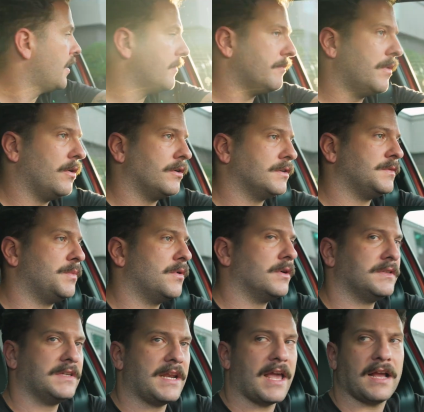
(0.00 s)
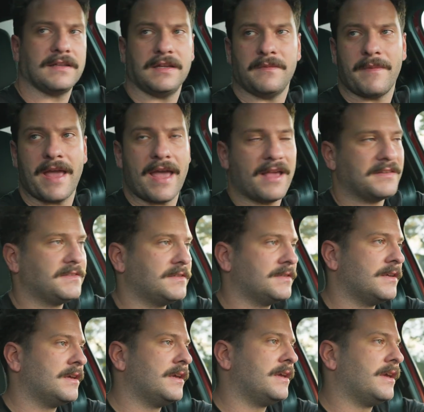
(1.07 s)
Motorsports in Acton, Mass,
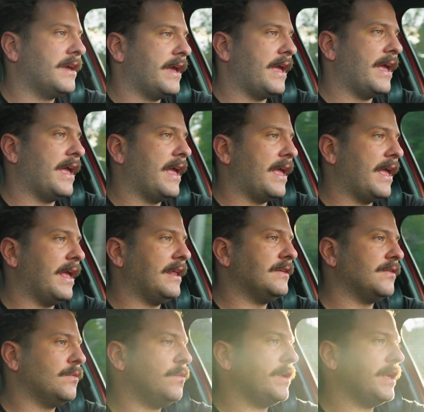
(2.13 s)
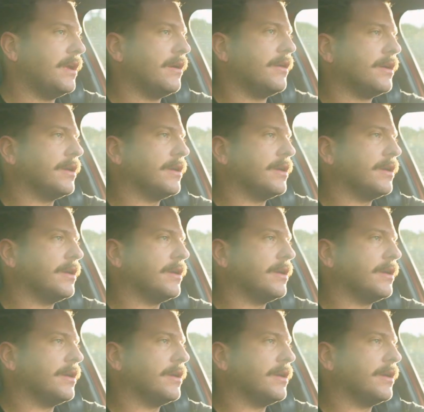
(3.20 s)
and we are